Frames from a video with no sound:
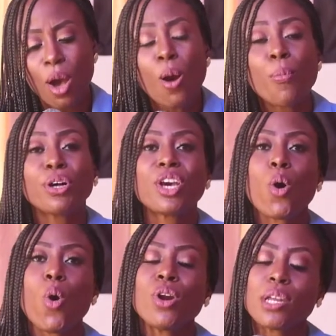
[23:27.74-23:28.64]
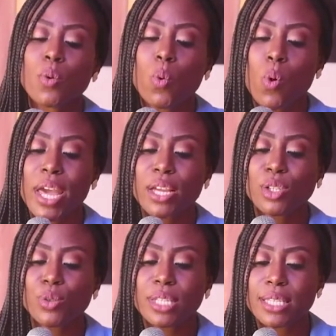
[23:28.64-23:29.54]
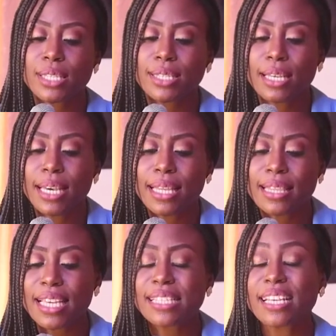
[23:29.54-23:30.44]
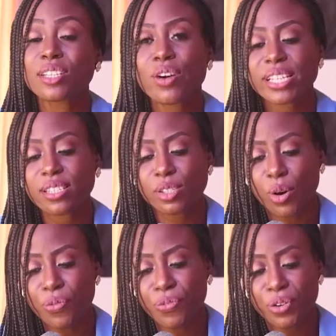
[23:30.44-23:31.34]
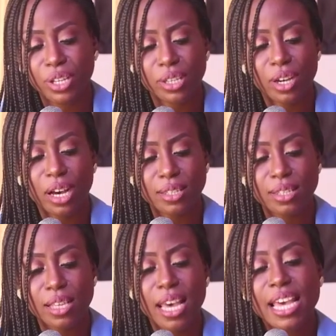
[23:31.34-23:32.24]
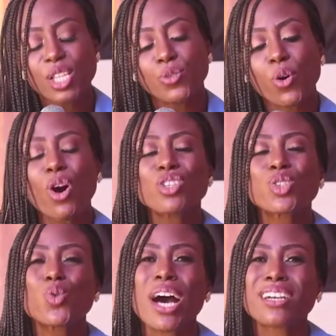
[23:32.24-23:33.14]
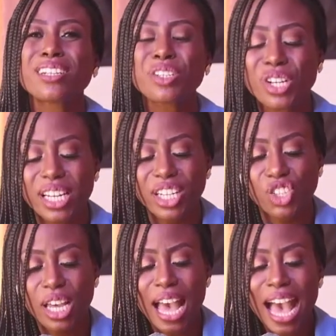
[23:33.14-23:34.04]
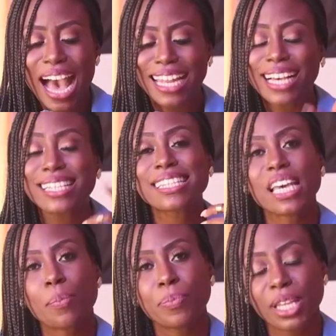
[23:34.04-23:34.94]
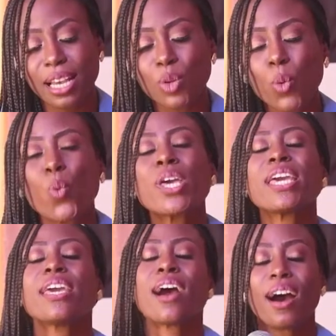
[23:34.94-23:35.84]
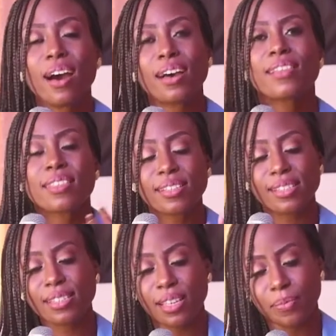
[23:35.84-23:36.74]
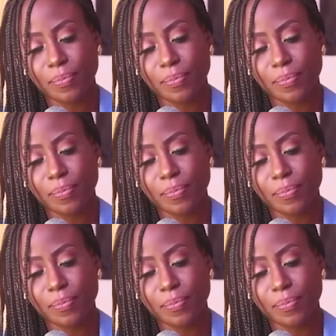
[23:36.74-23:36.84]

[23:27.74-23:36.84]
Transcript: But the only way to these things that Christ is offering us is for us to acknowledge and accept that we are thirsty.